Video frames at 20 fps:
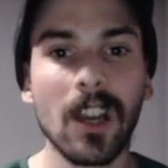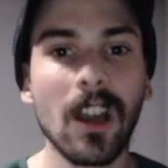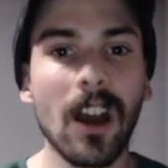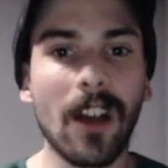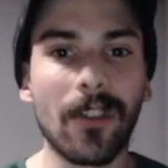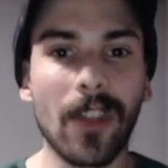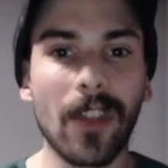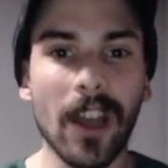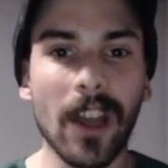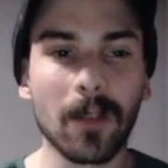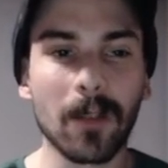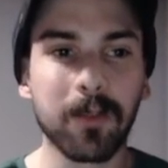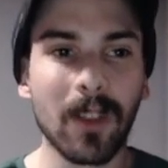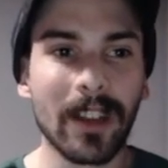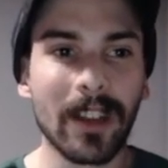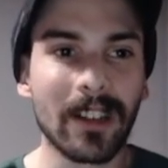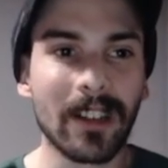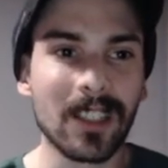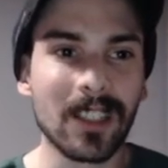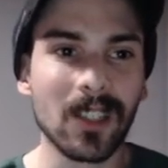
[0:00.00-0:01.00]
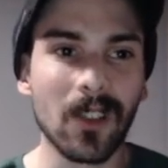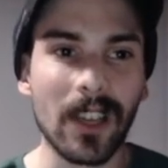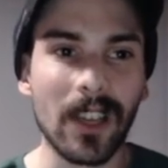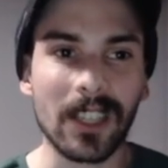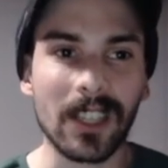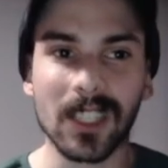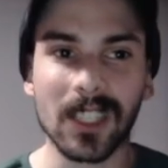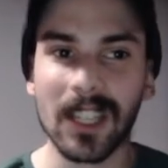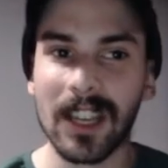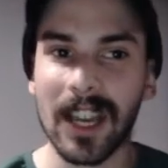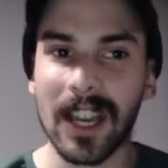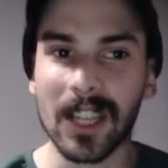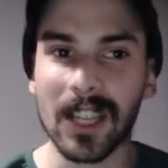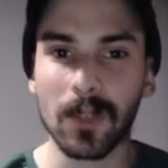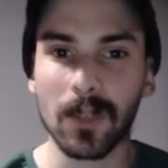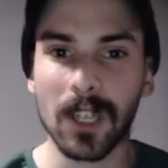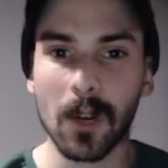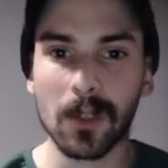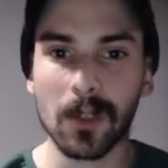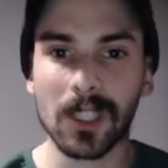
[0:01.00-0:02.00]
Another player on this list, as
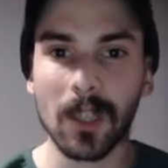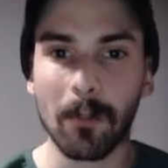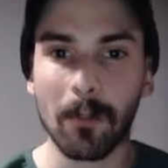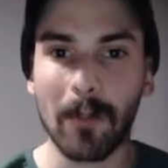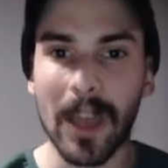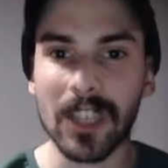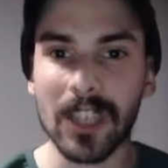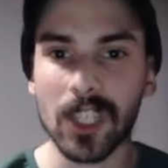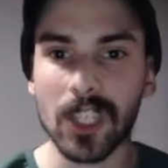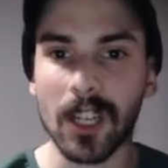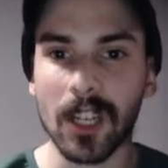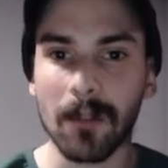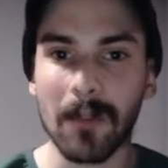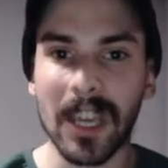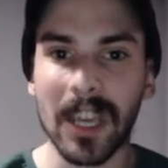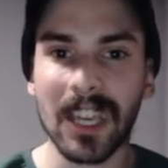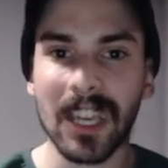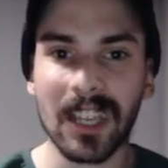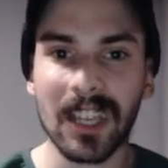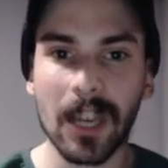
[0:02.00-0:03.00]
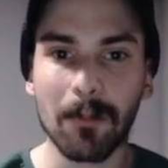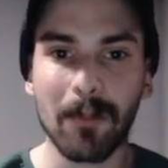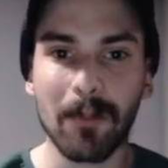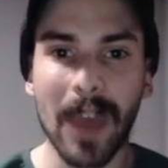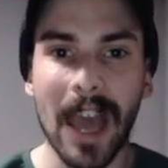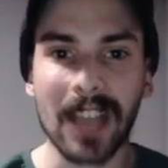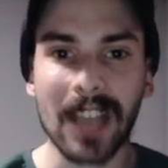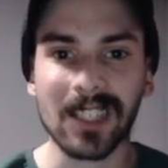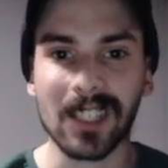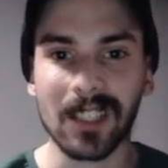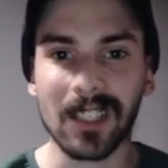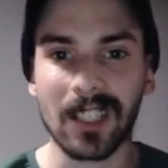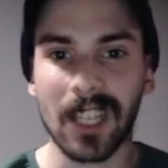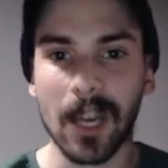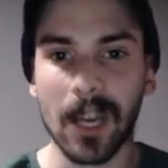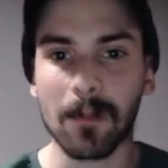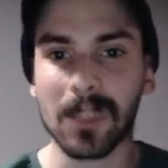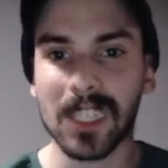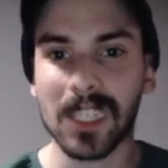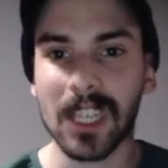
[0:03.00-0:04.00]
we go to the bench here, making impacts,
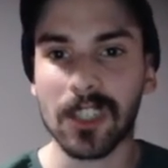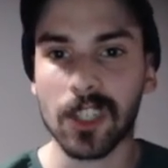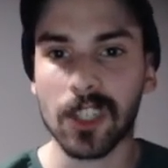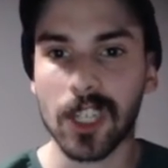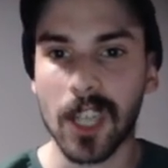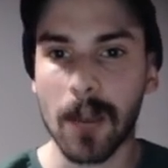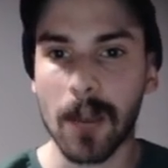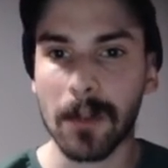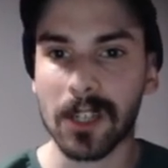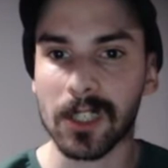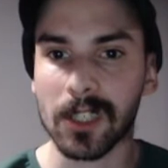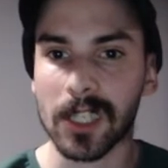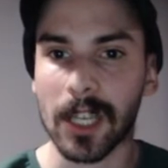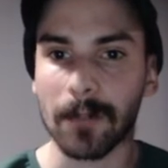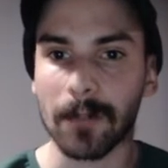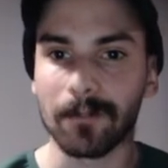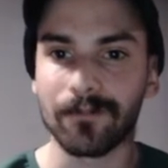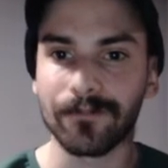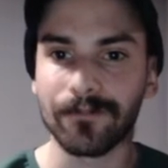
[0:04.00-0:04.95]
Gibson Jimerson.